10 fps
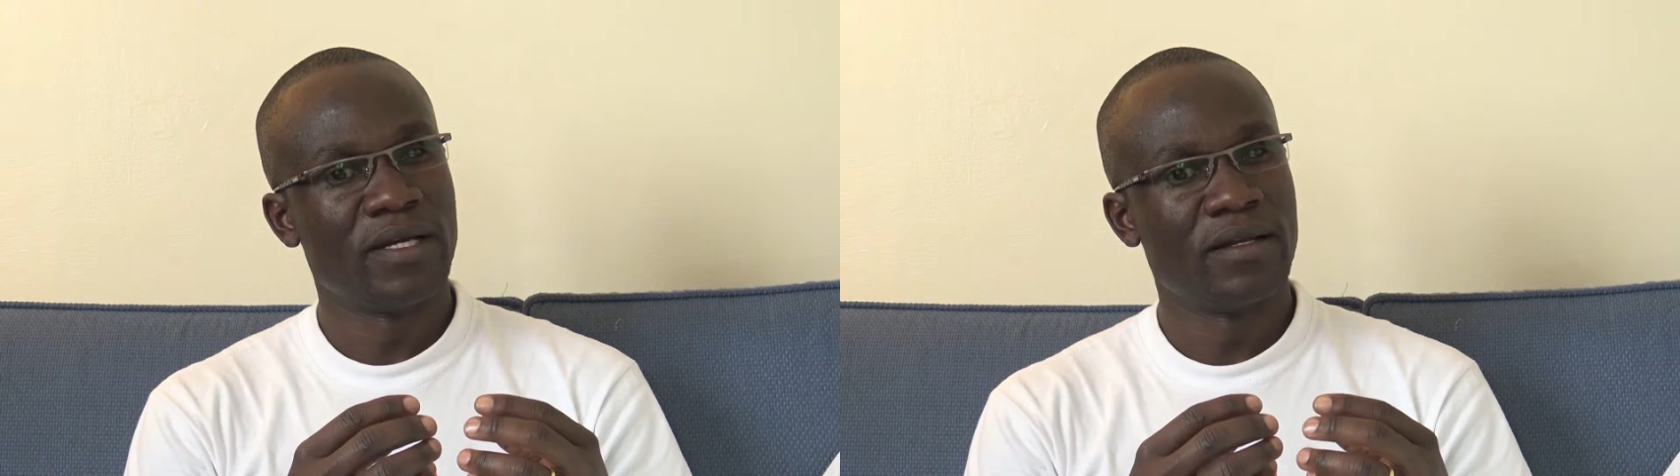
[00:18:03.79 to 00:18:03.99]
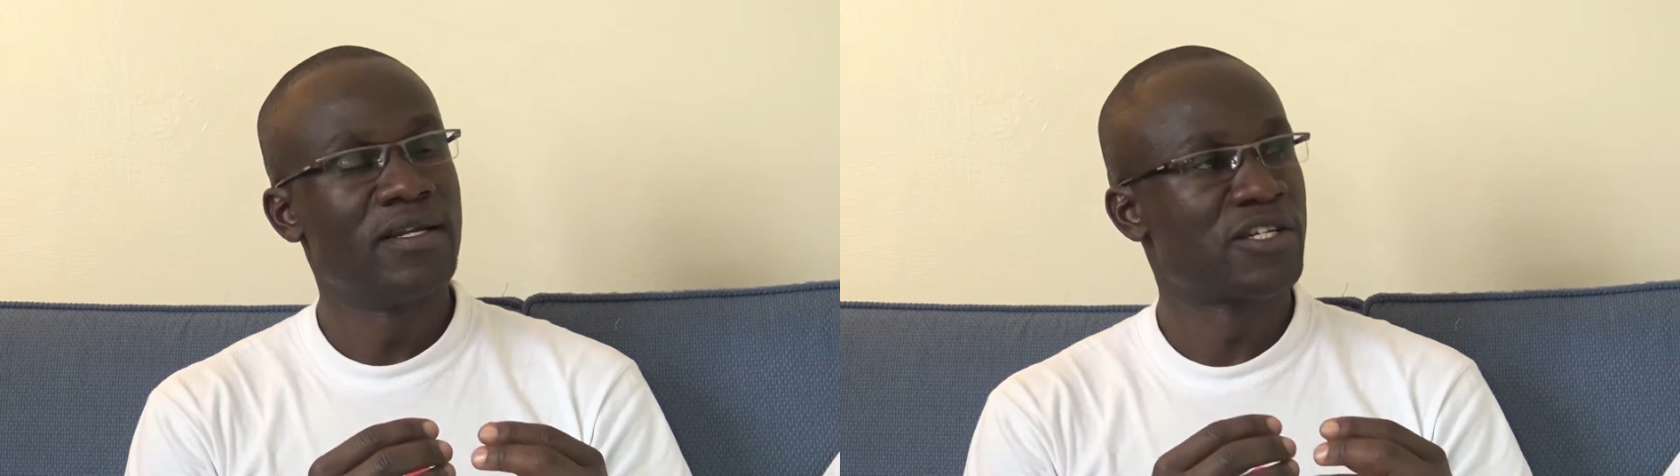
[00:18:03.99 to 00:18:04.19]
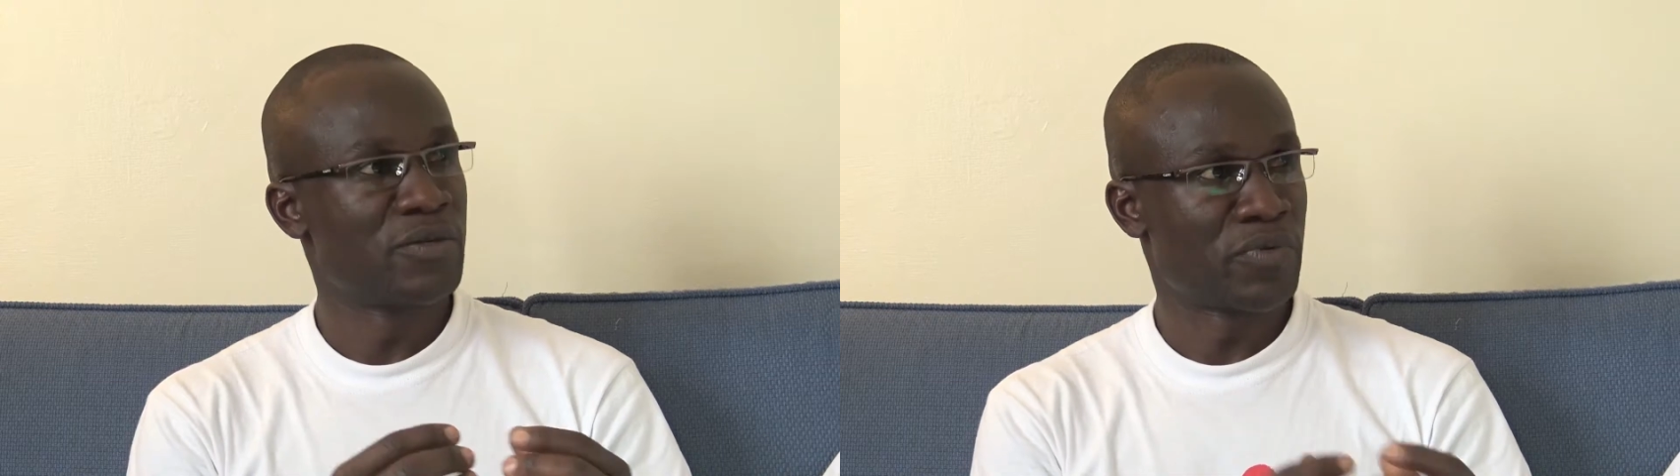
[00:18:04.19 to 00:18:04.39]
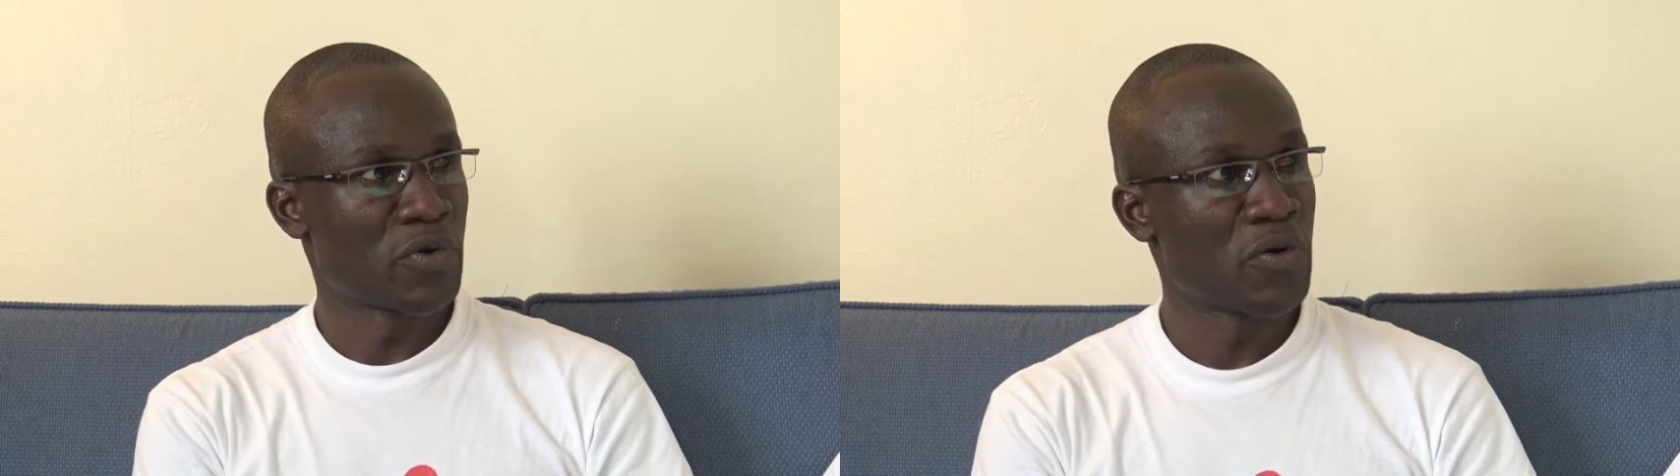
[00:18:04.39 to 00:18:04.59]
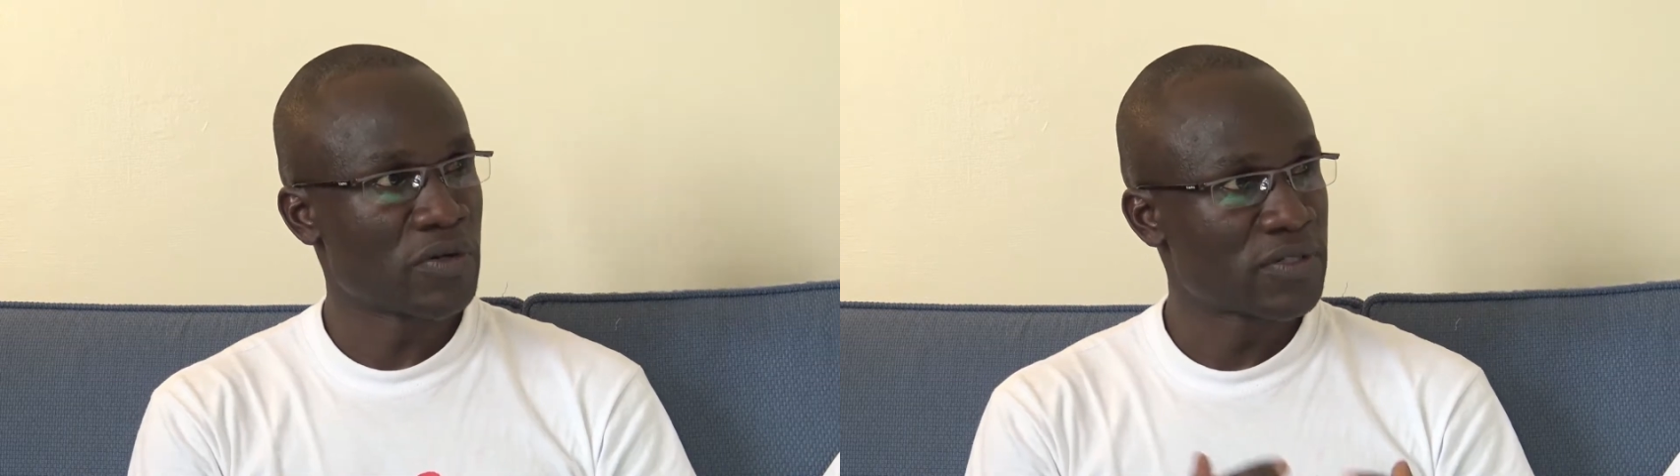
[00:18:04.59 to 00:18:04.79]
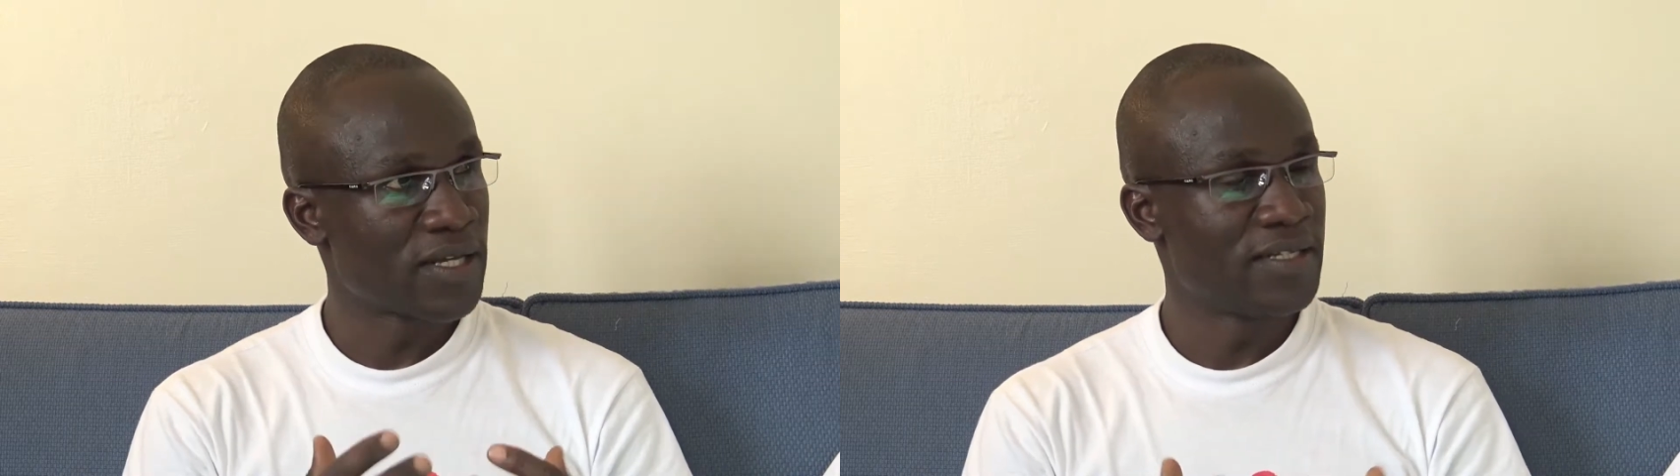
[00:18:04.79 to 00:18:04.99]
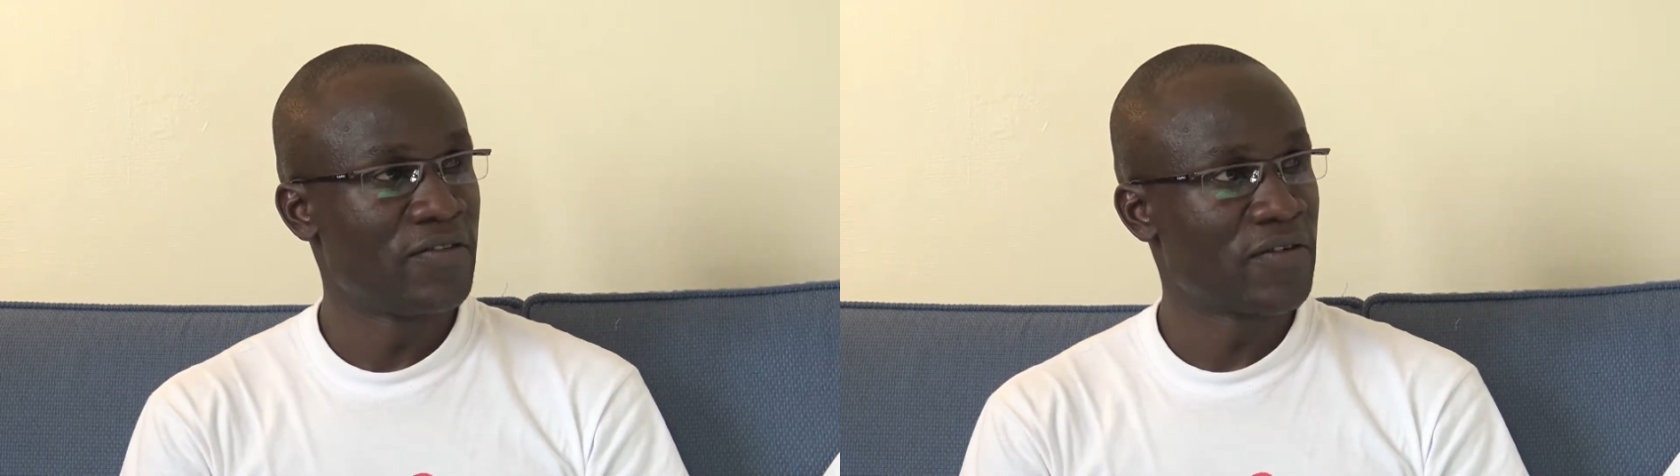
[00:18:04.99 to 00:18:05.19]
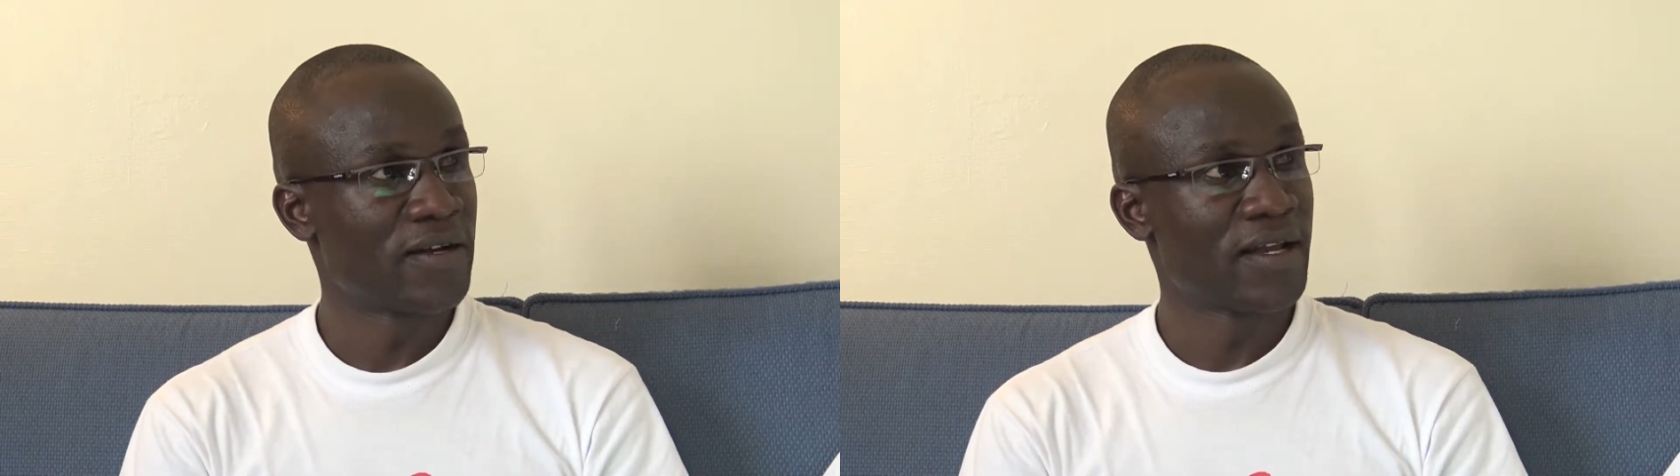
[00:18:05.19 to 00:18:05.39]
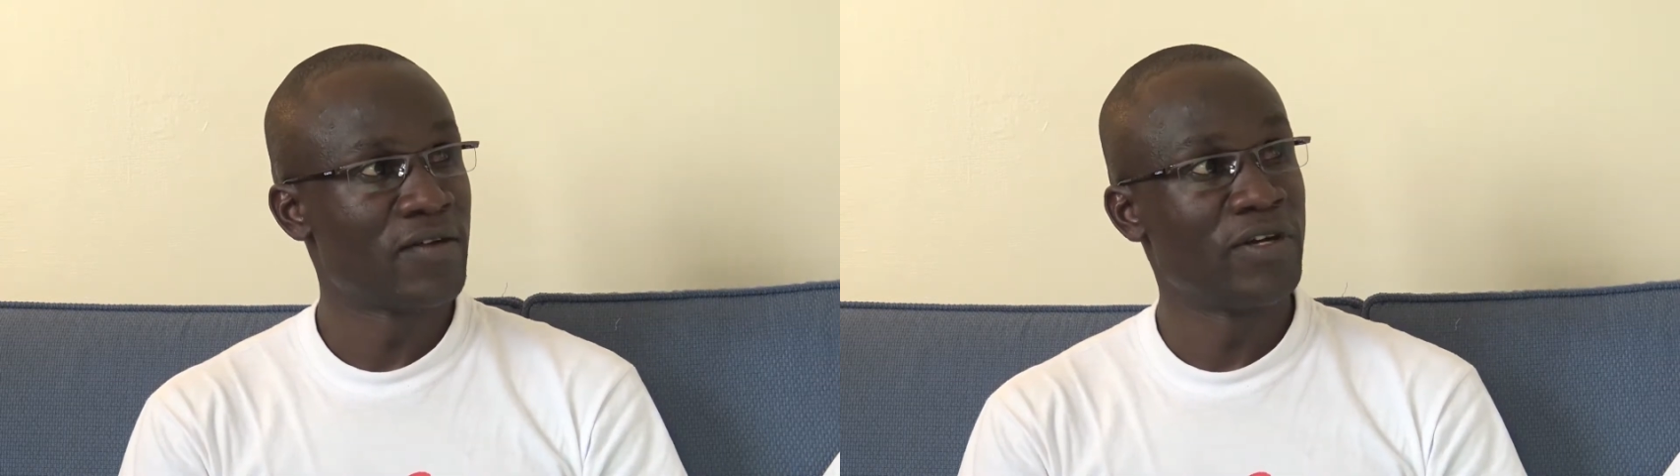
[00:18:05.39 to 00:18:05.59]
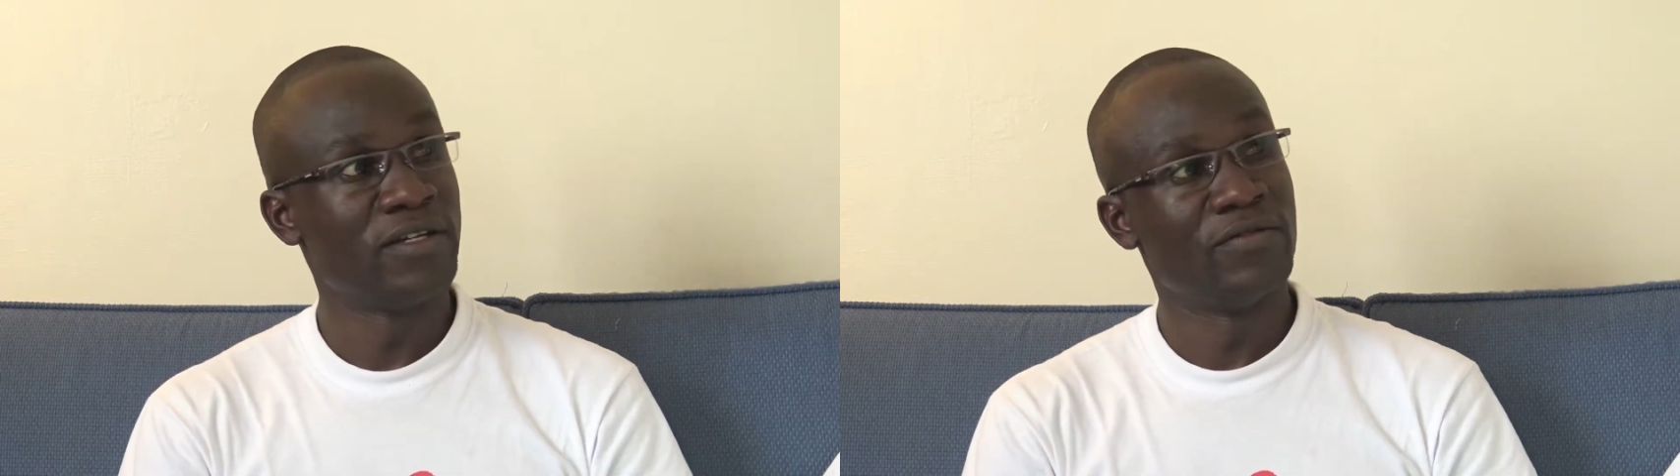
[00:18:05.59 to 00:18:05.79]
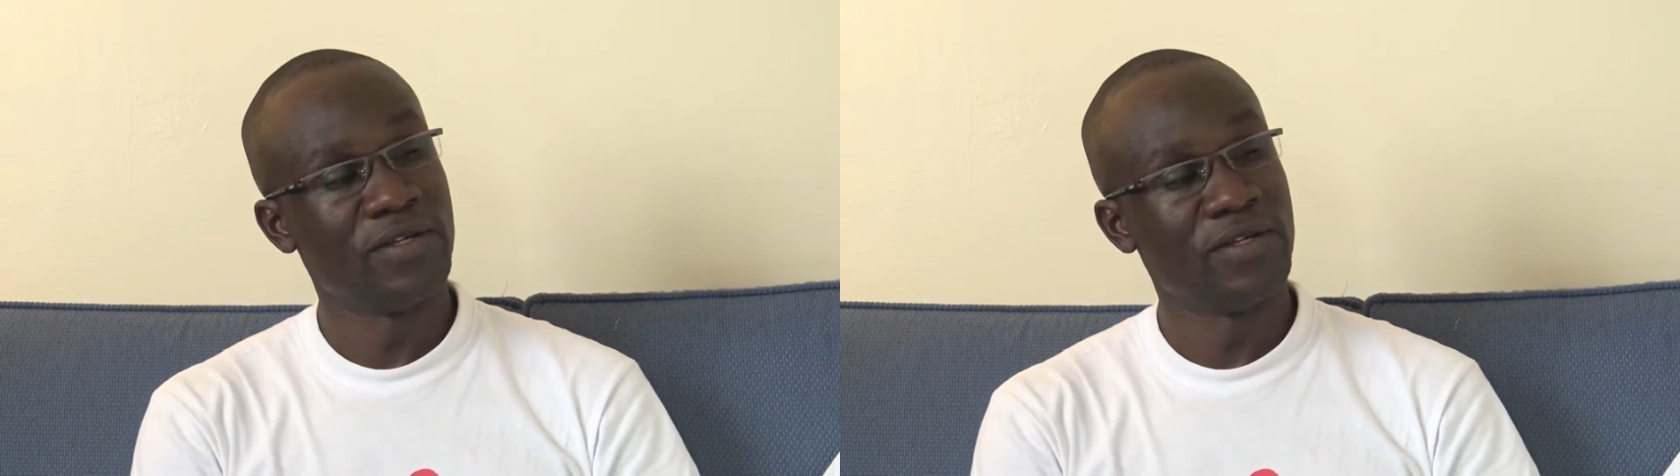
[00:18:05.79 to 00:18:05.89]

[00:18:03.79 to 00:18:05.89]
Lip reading: leadership roles at different levels